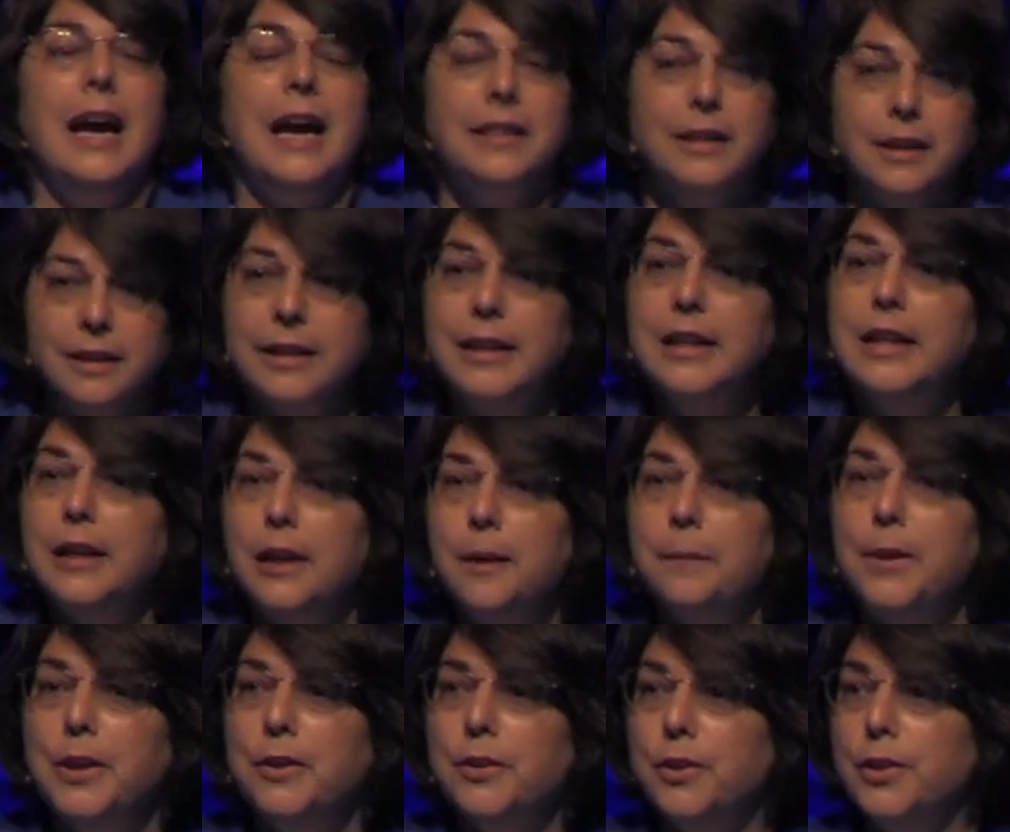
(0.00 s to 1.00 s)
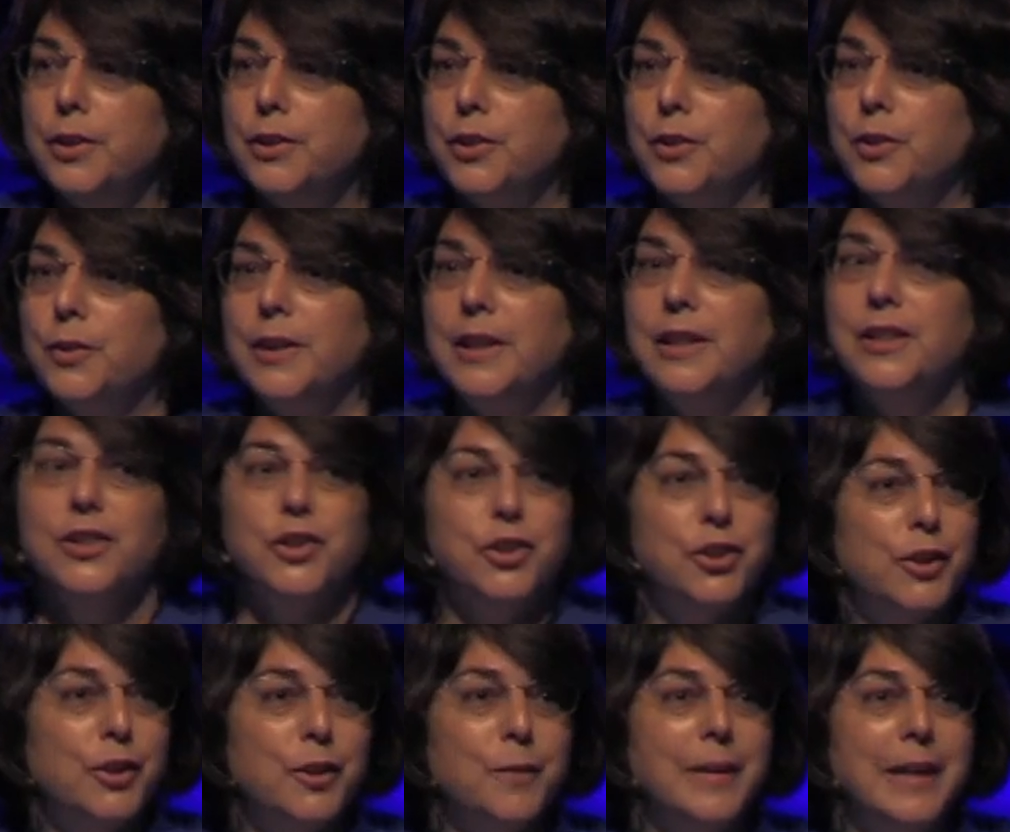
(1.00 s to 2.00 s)
And the leading computer historian
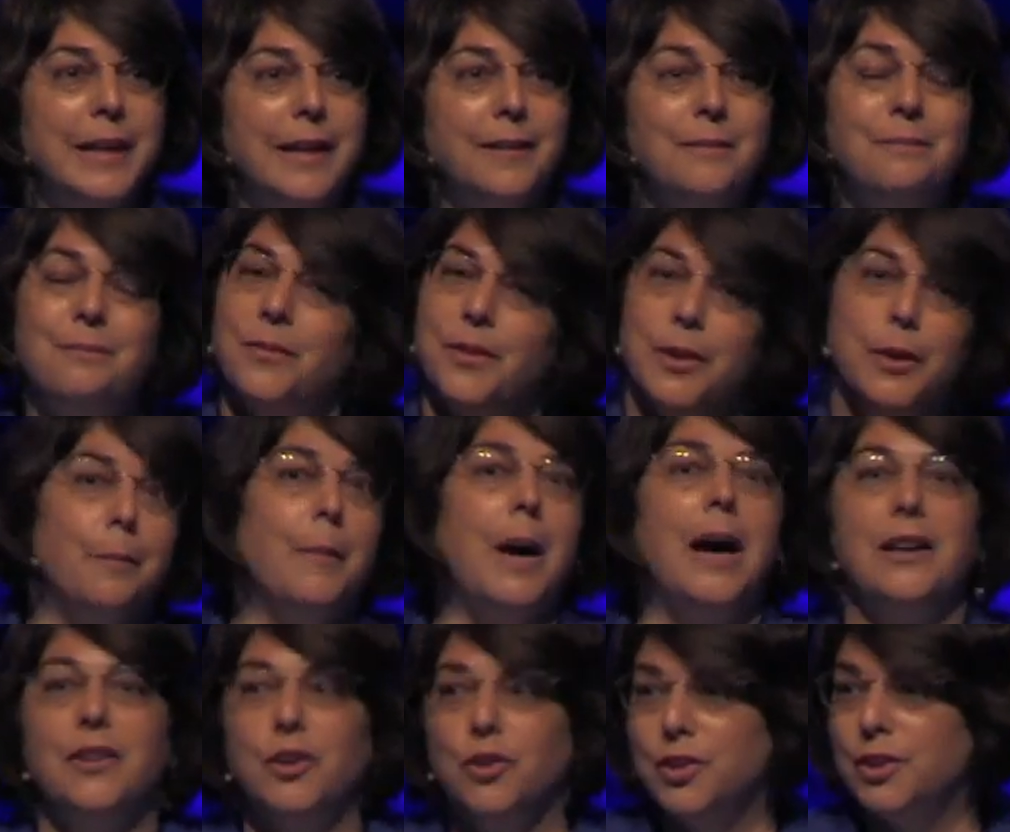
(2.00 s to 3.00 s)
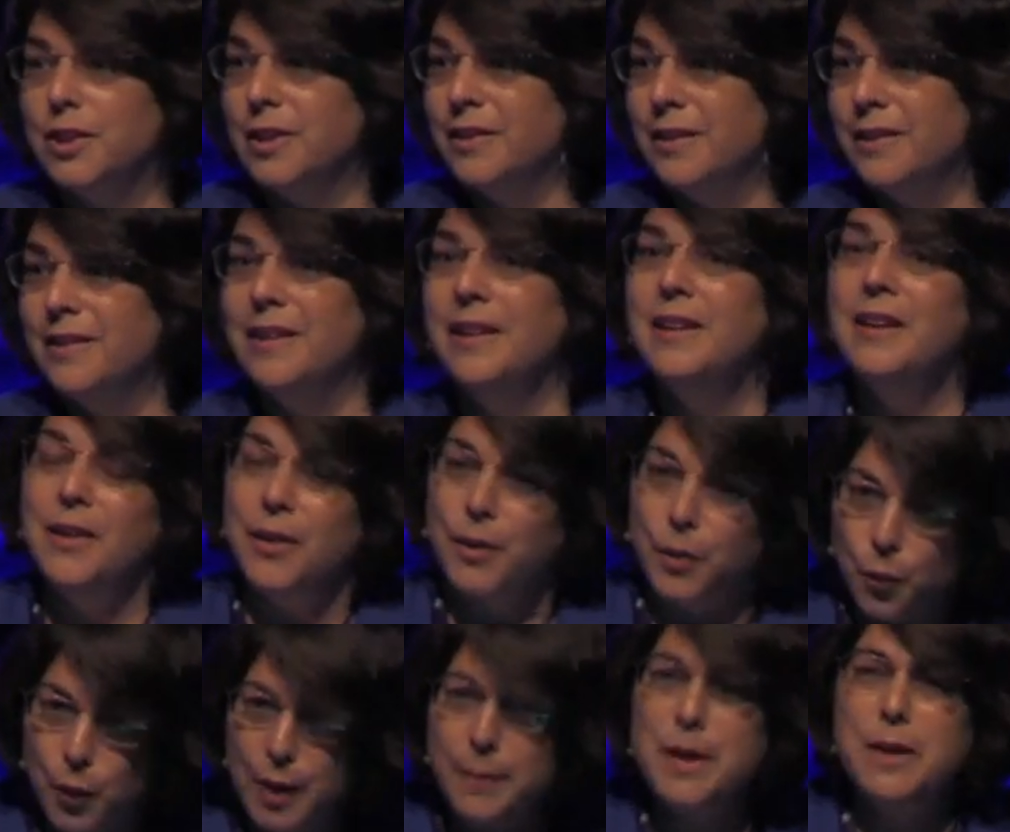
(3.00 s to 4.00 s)
assured me they're models.
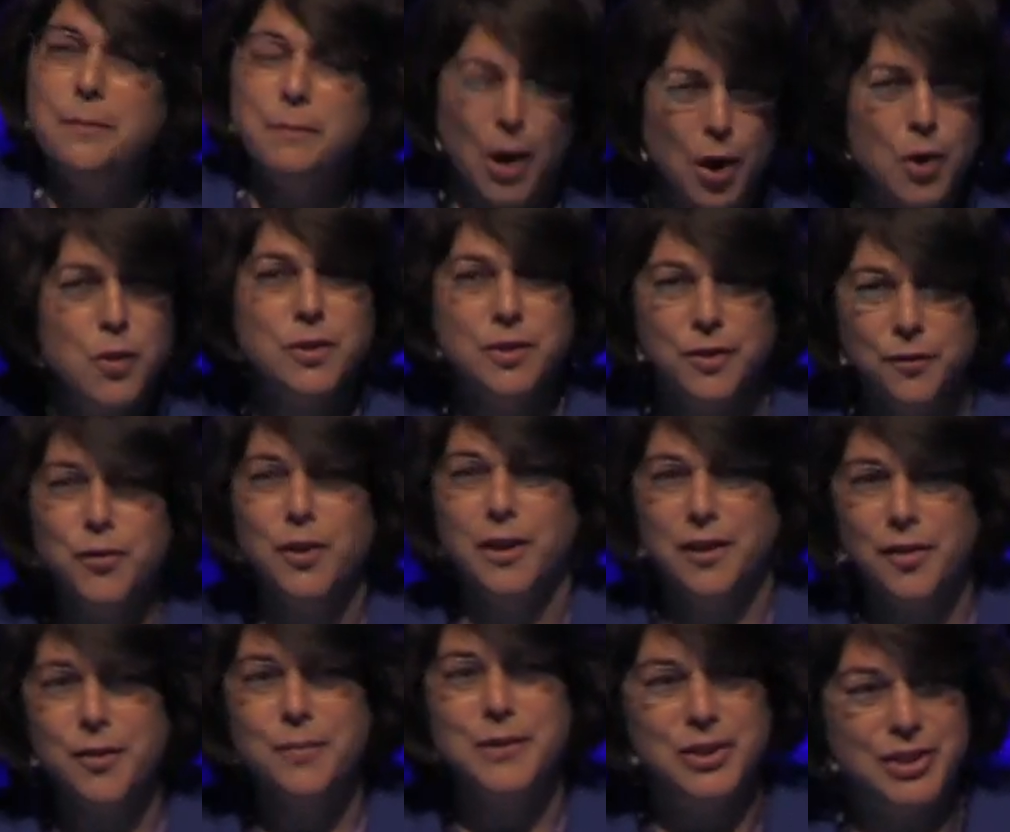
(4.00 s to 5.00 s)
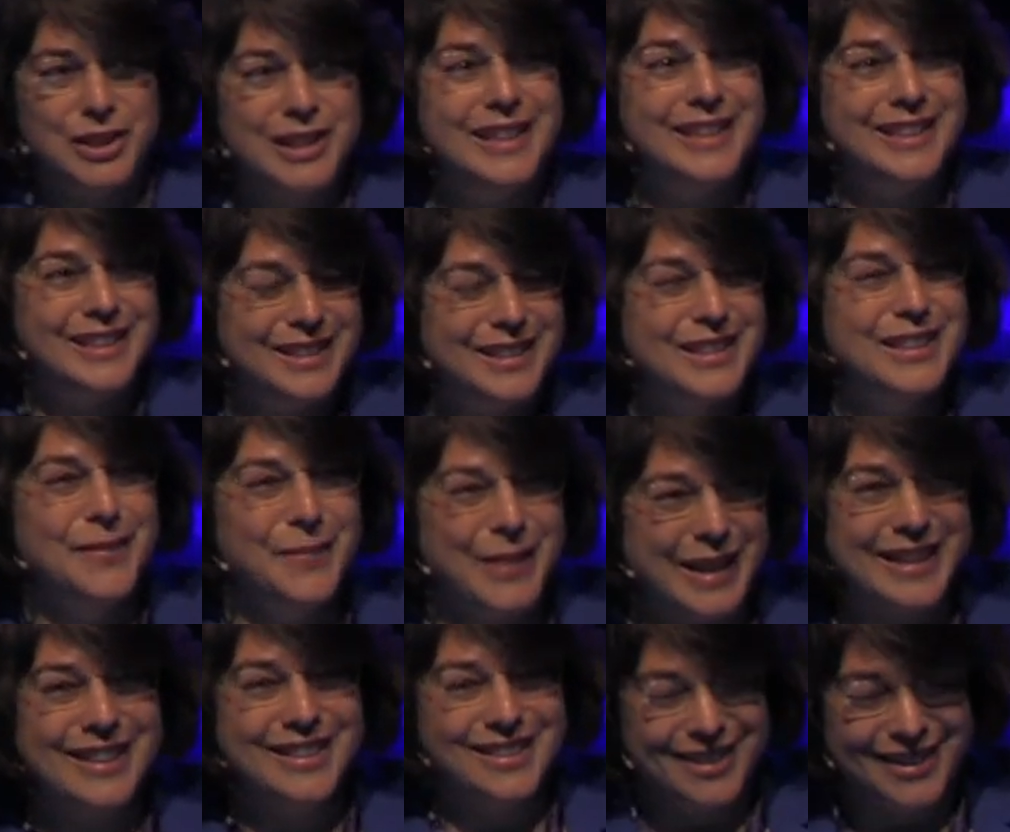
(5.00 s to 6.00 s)
They're women posed in front of the machine to
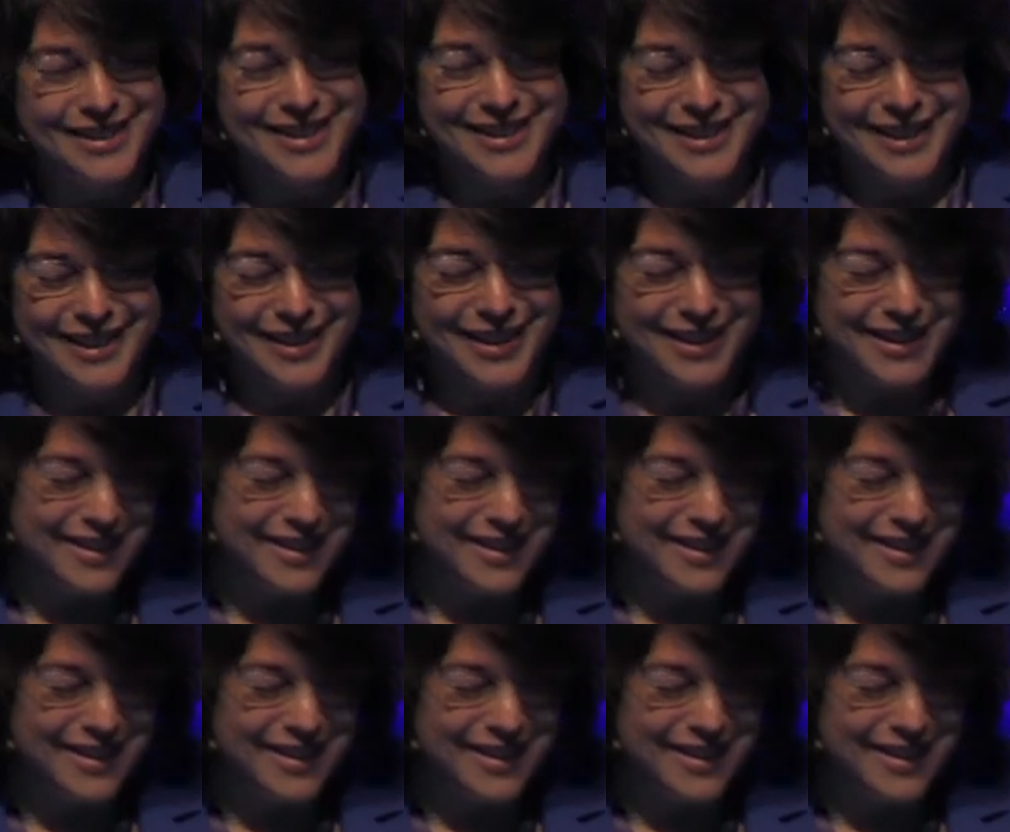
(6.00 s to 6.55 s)
make it look good.